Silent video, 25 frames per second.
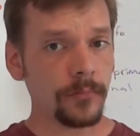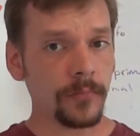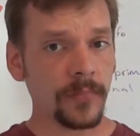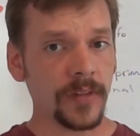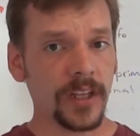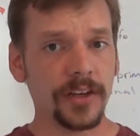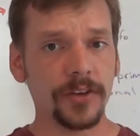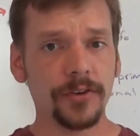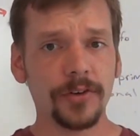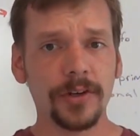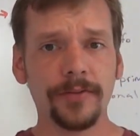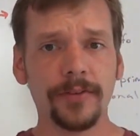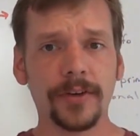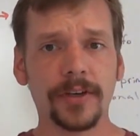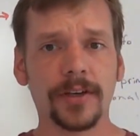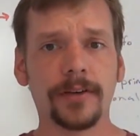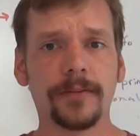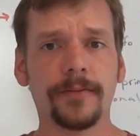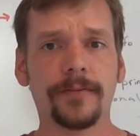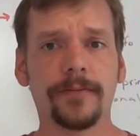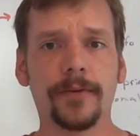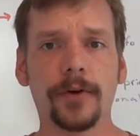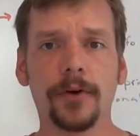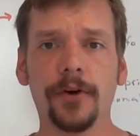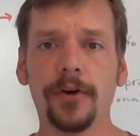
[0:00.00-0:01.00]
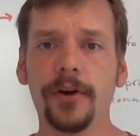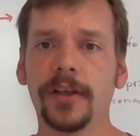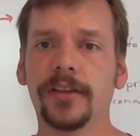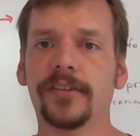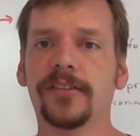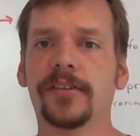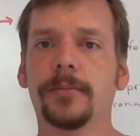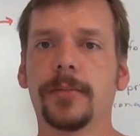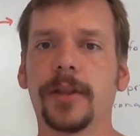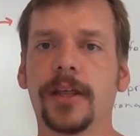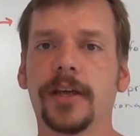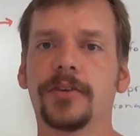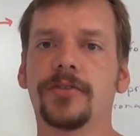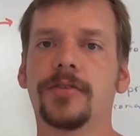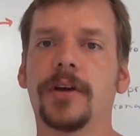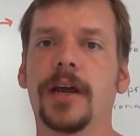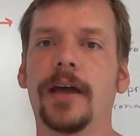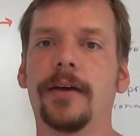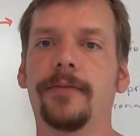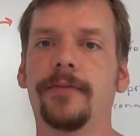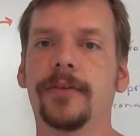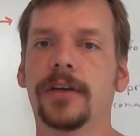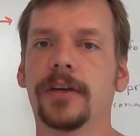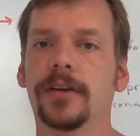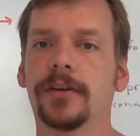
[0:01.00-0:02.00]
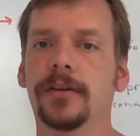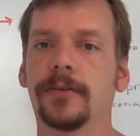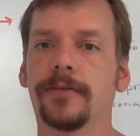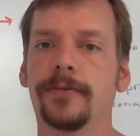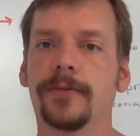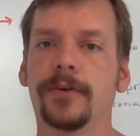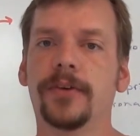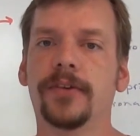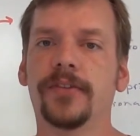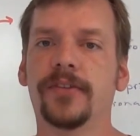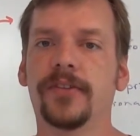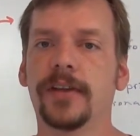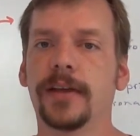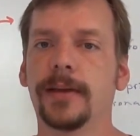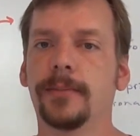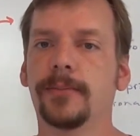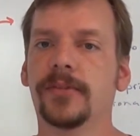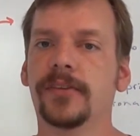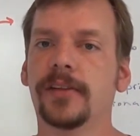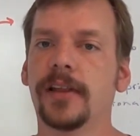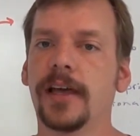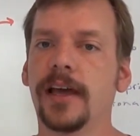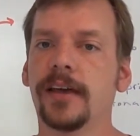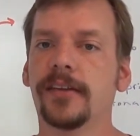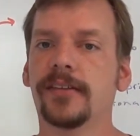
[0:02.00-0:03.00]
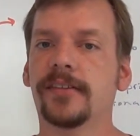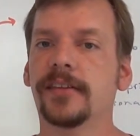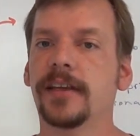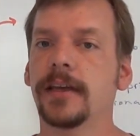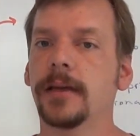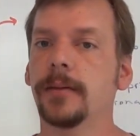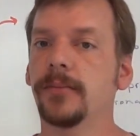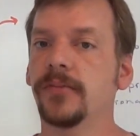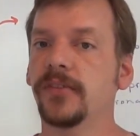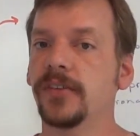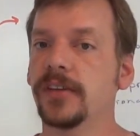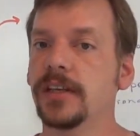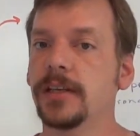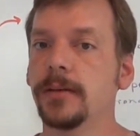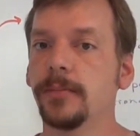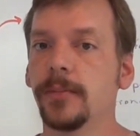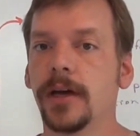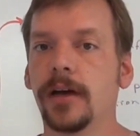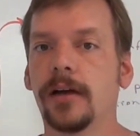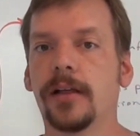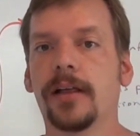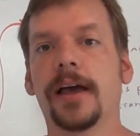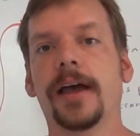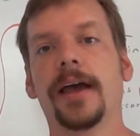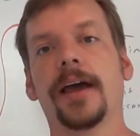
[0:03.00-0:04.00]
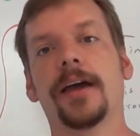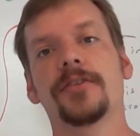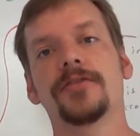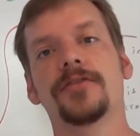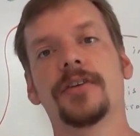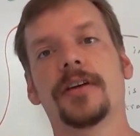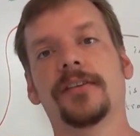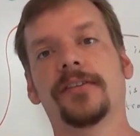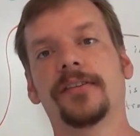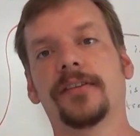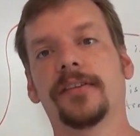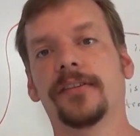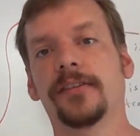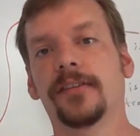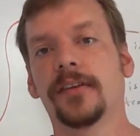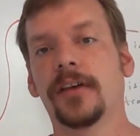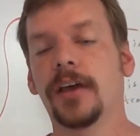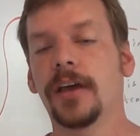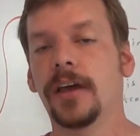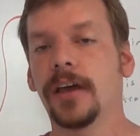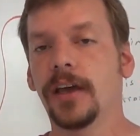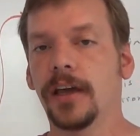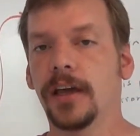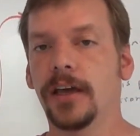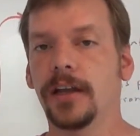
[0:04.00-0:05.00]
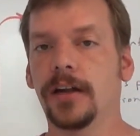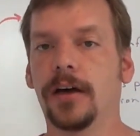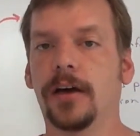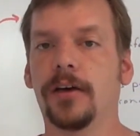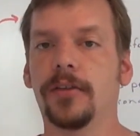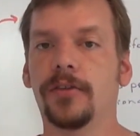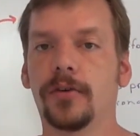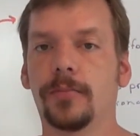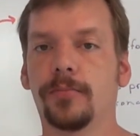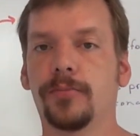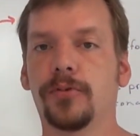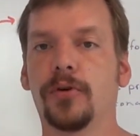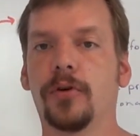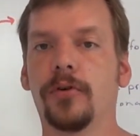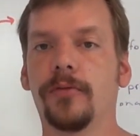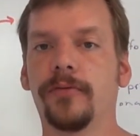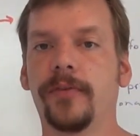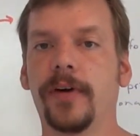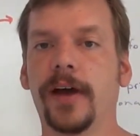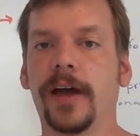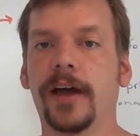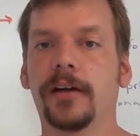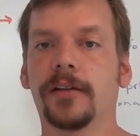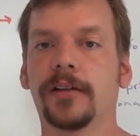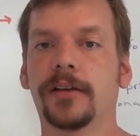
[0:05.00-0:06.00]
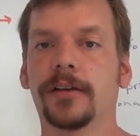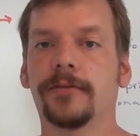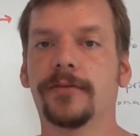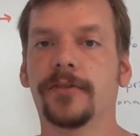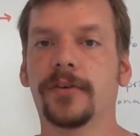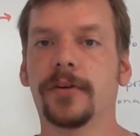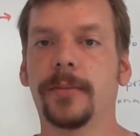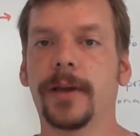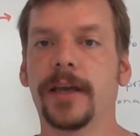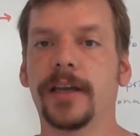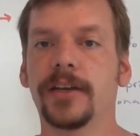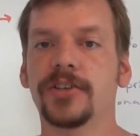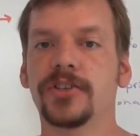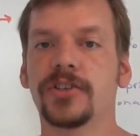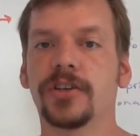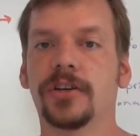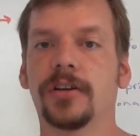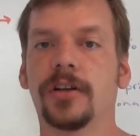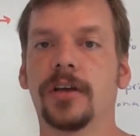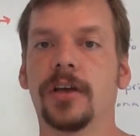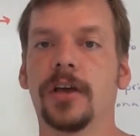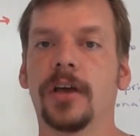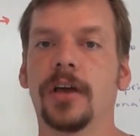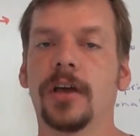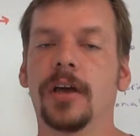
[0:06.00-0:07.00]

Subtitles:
and you're even converting some of that traffic into first names, last names, email addresses, and other profile information.